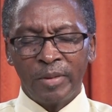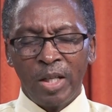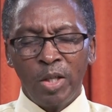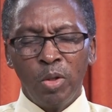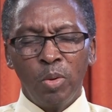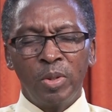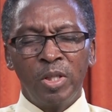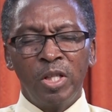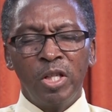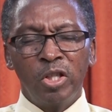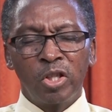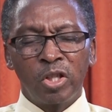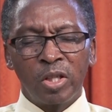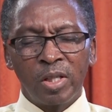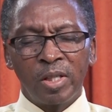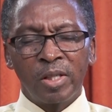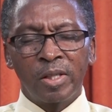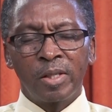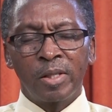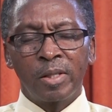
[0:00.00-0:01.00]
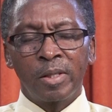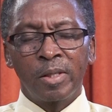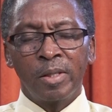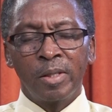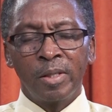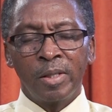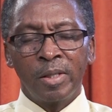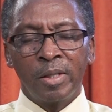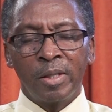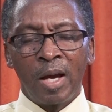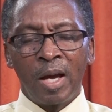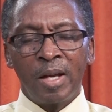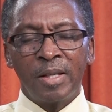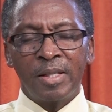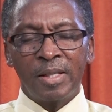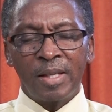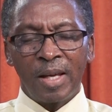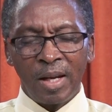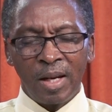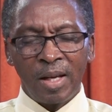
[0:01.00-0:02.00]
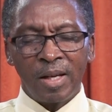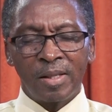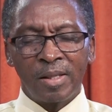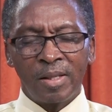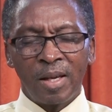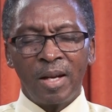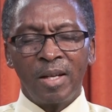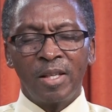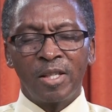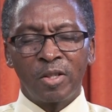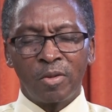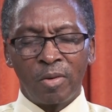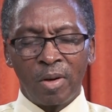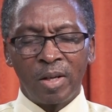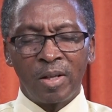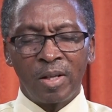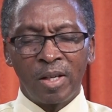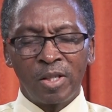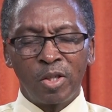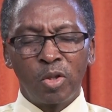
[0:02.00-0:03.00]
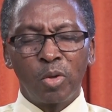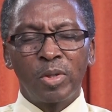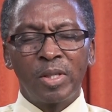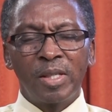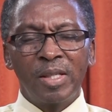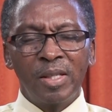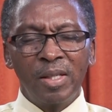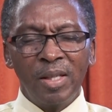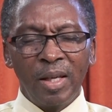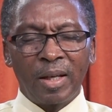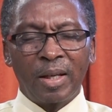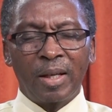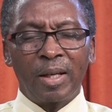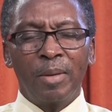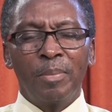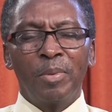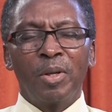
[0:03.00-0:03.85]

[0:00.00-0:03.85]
You teach us and tell us and instruct us to seek,